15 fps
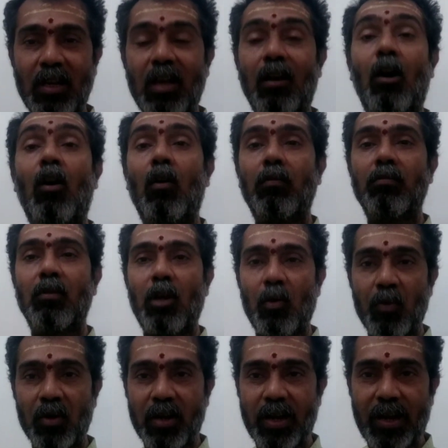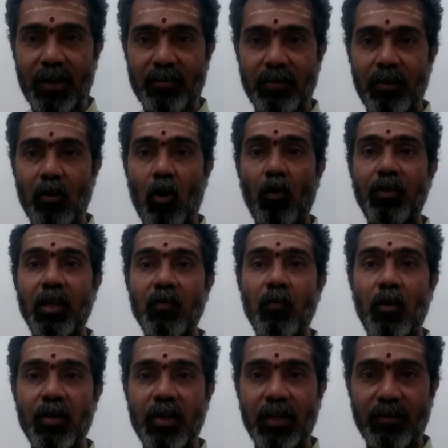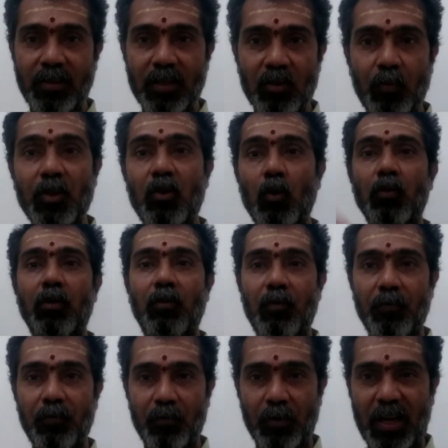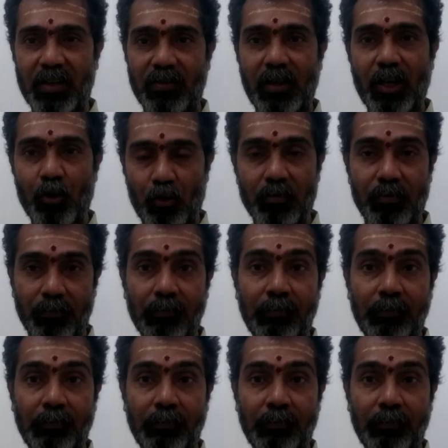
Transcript: or carbon dioxide or the unwanted things which goes out of the exhalation.